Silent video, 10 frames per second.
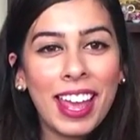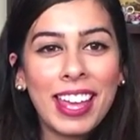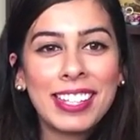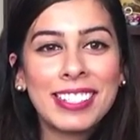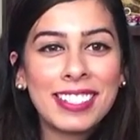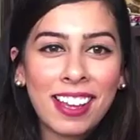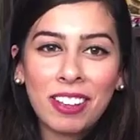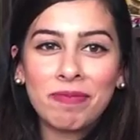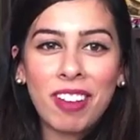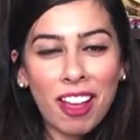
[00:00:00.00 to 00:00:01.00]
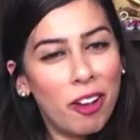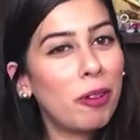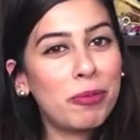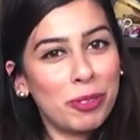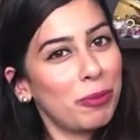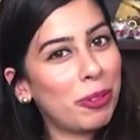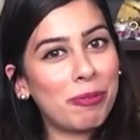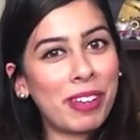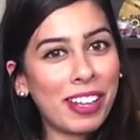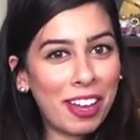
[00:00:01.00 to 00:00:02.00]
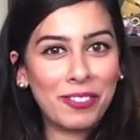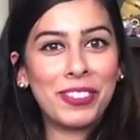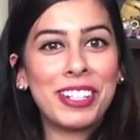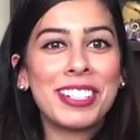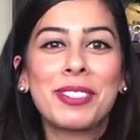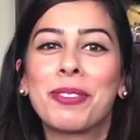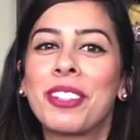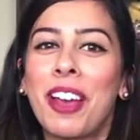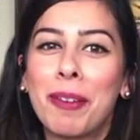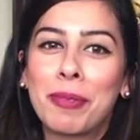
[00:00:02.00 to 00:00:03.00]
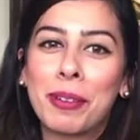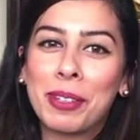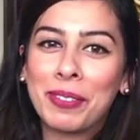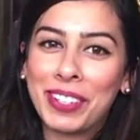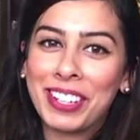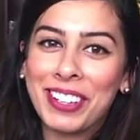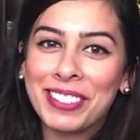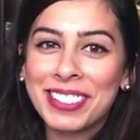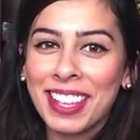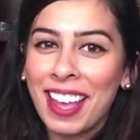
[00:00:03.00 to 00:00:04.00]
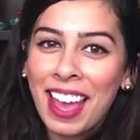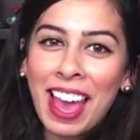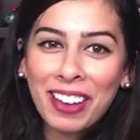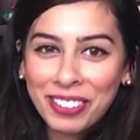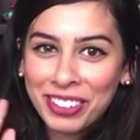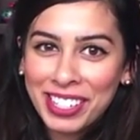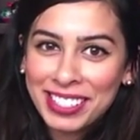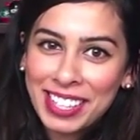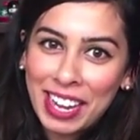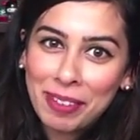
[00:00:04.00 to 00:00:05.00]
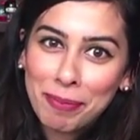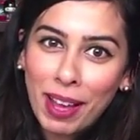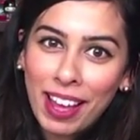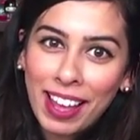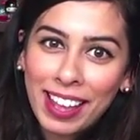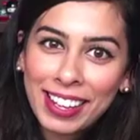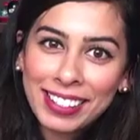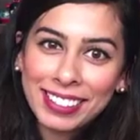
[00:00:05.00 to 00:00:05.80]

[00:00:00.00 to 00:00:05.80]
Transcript: and I hope to improve my confidence with upcoming videos. Have a great day. Bye.